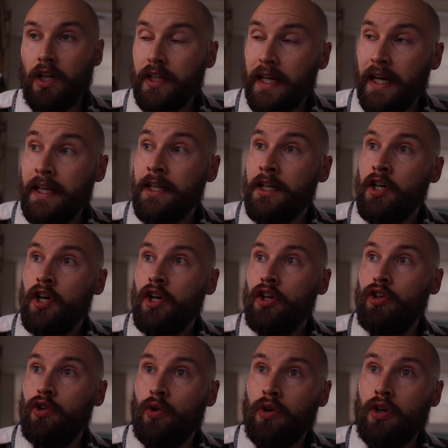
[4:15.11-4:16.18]
Okay,
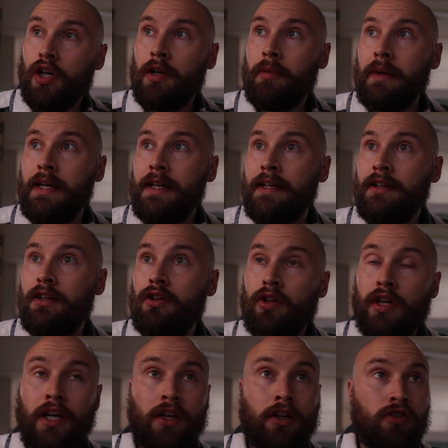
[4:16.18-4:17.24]
you're not going to be
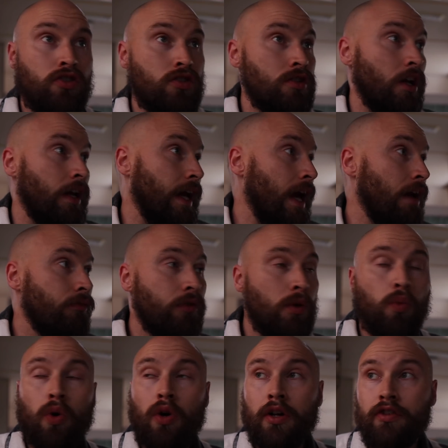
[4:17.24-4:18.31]
looking at just like
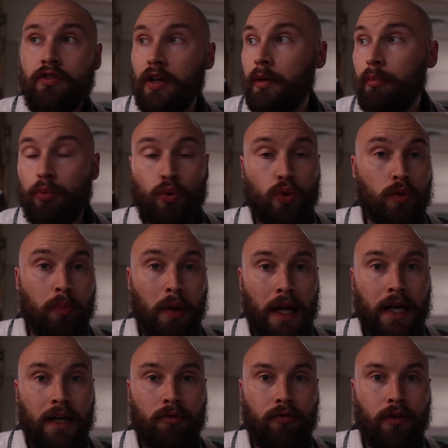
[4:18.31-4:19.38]
everyone as like a broad
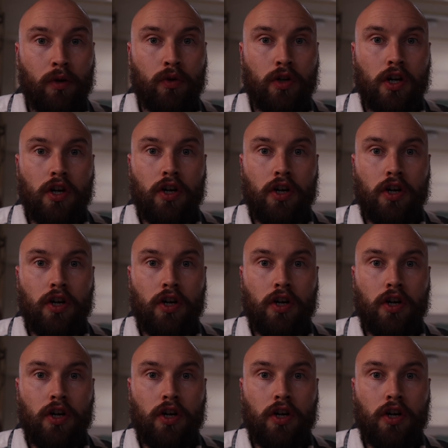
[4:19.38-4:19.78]
playing field.